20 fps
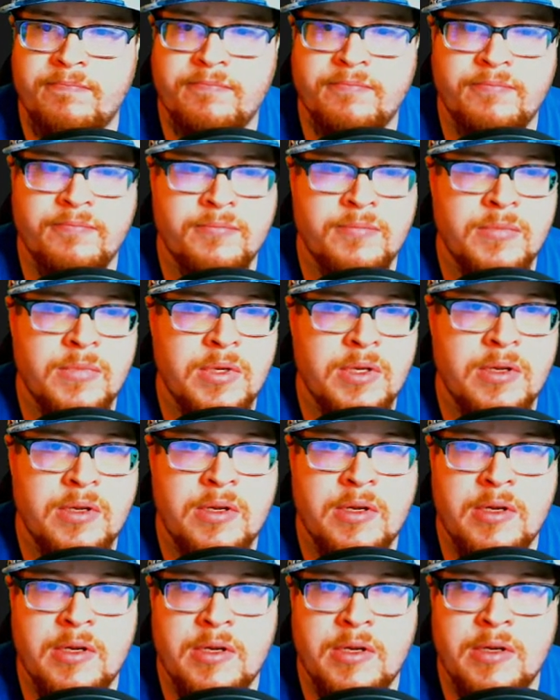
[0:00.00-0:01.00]

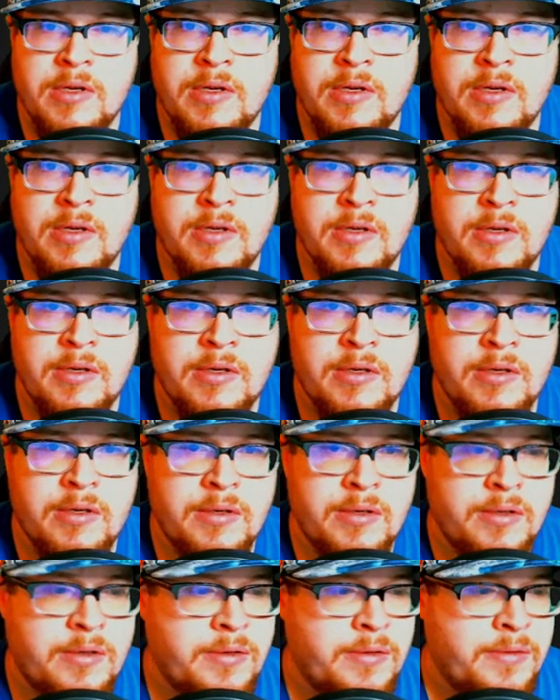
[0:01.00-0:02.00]

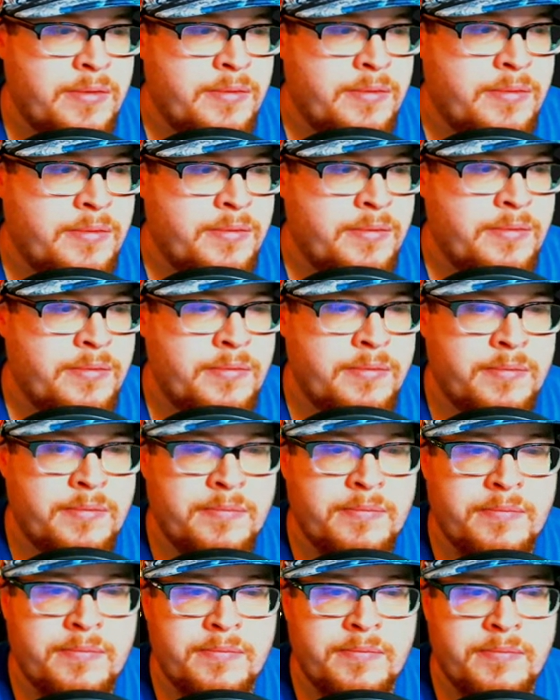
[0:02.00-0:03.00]

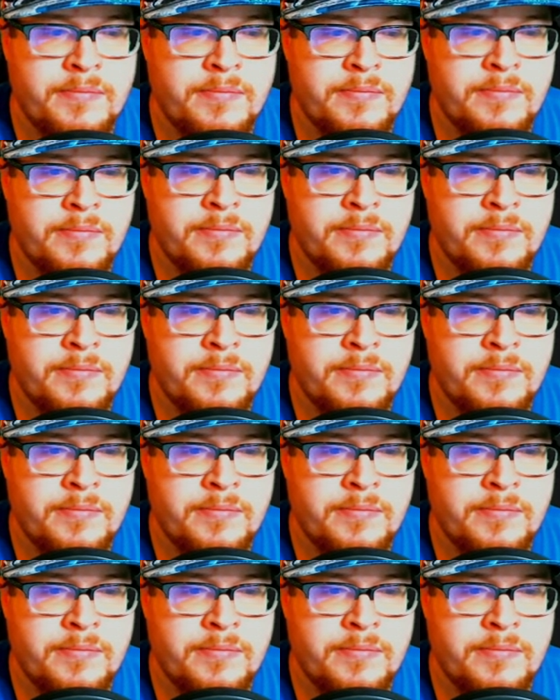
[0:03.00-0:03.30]
No one is speaking in this clip.